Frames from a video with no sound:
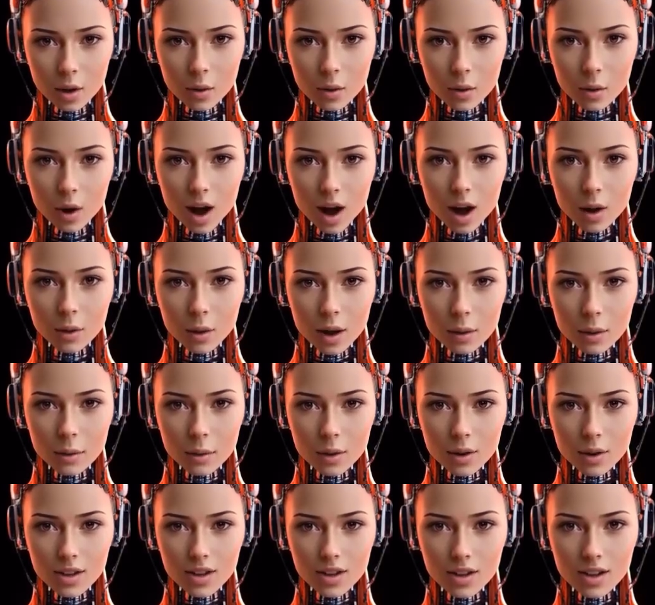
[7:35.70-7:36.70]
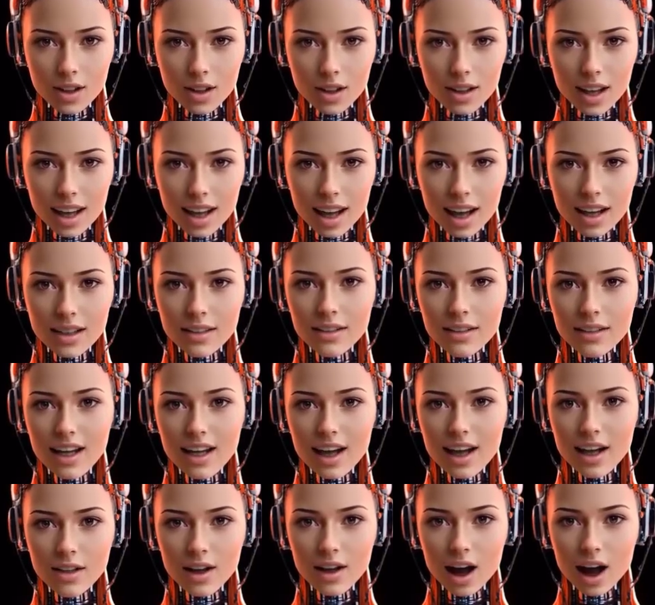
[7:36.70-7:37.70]
1. Technical
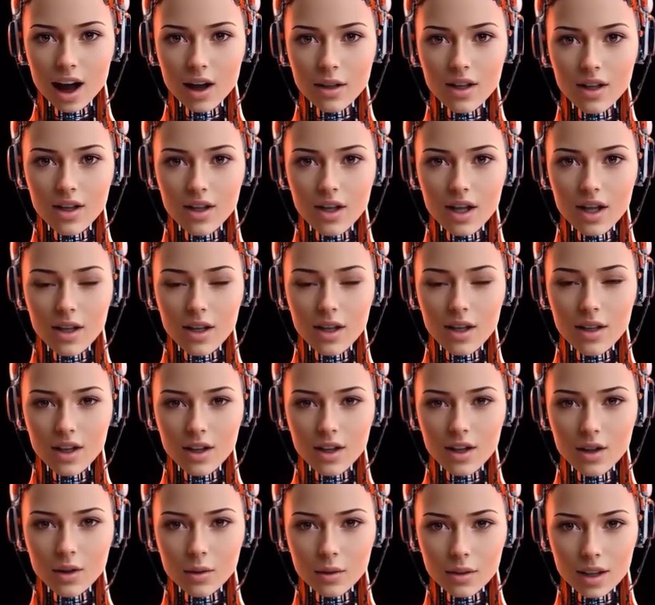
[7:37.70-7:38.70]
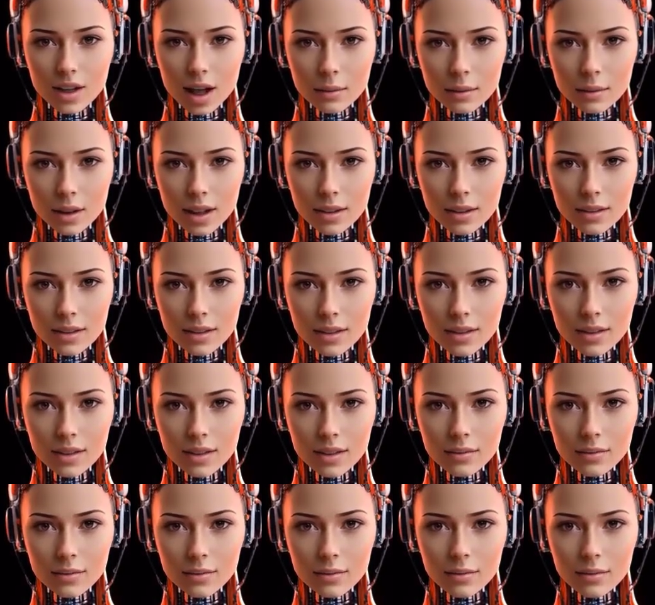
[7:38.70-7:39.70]
failures. Sure, they run
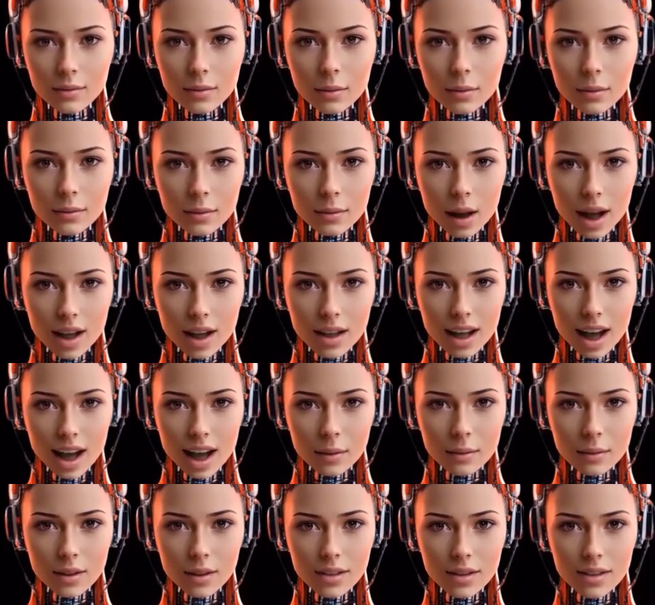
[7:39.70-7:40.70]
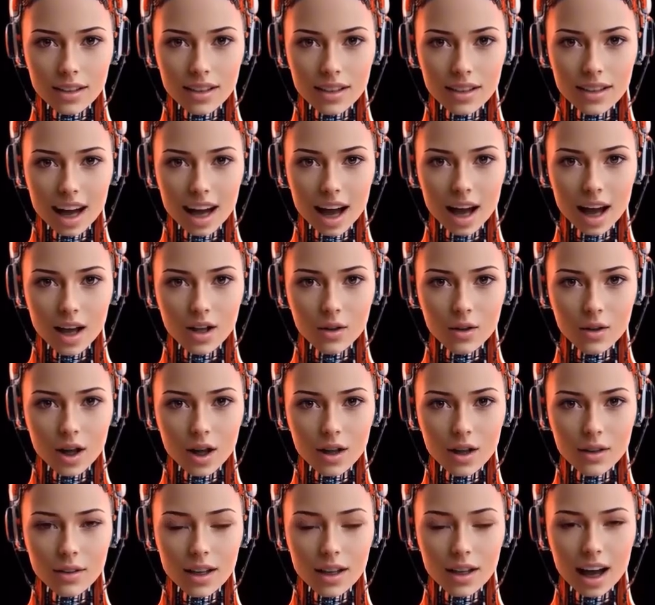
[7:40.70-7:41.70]
simulations and check everything twice,
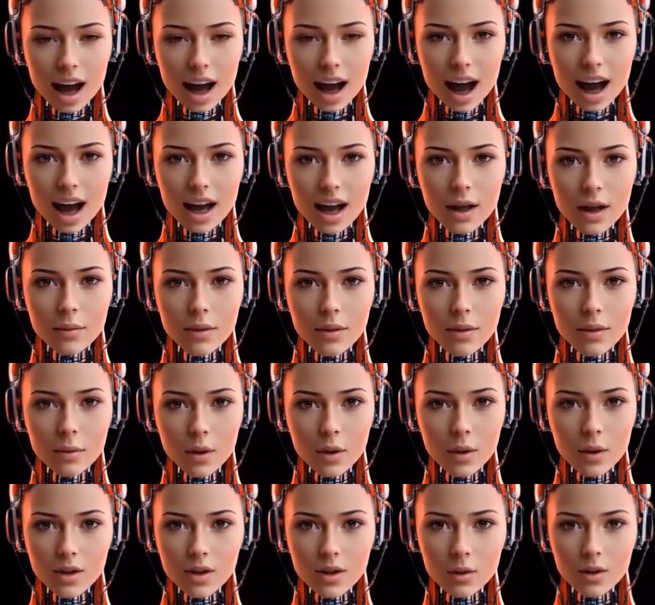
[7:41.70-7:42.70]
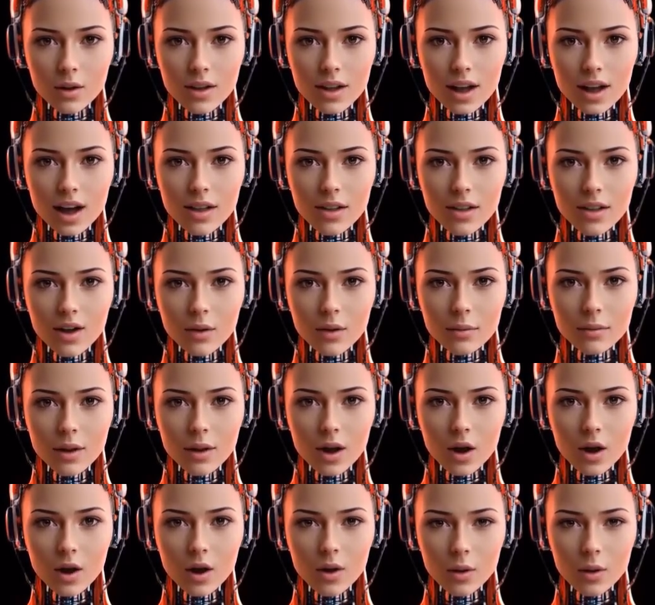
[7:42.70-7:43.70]
but didn't they also think the Titanic
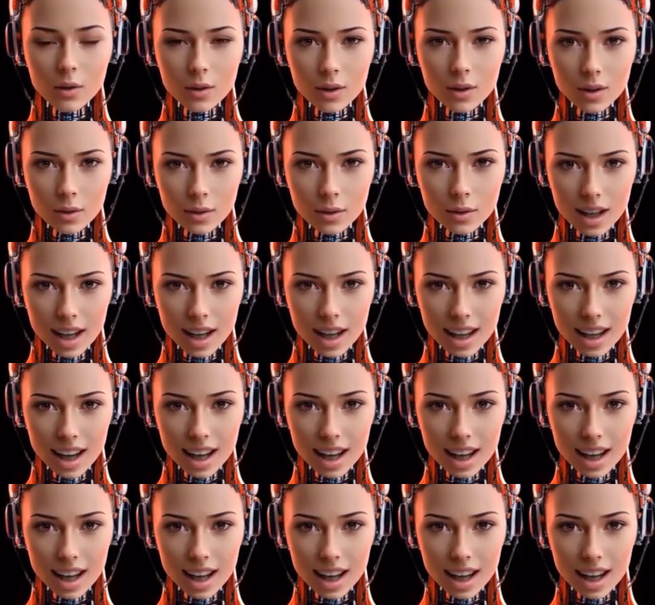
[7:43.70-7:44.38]
was unsinkable?